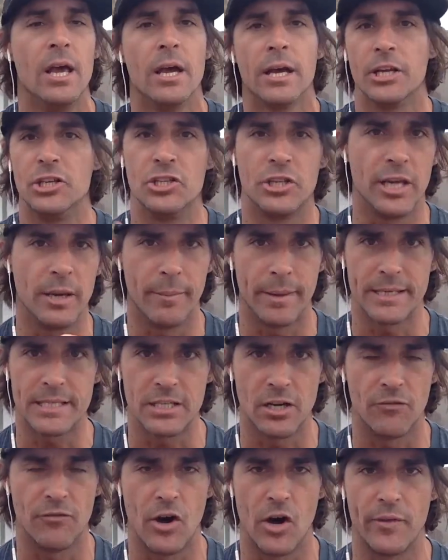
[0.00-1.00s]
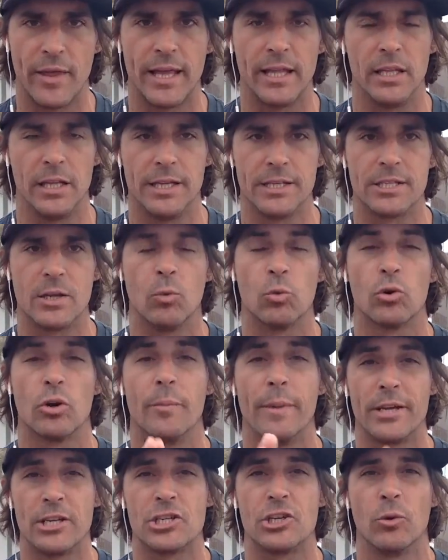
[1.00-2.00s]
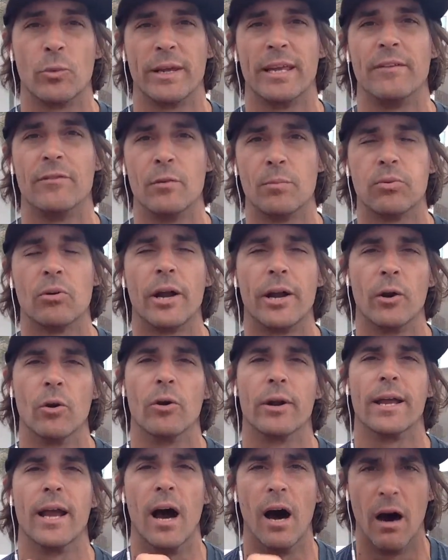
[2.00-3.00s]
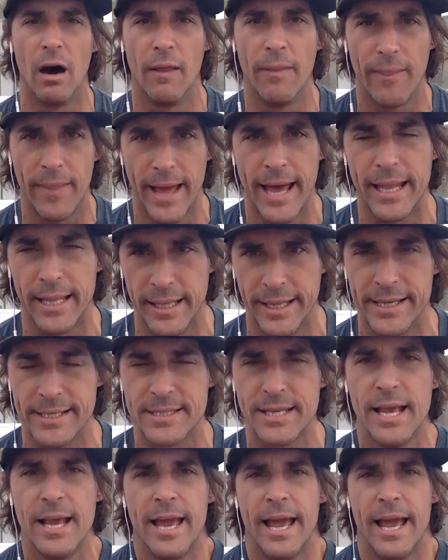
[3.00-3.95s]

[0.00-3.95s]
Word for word: Could you get myself on that list? And we're going to make sure we give you priority on that list.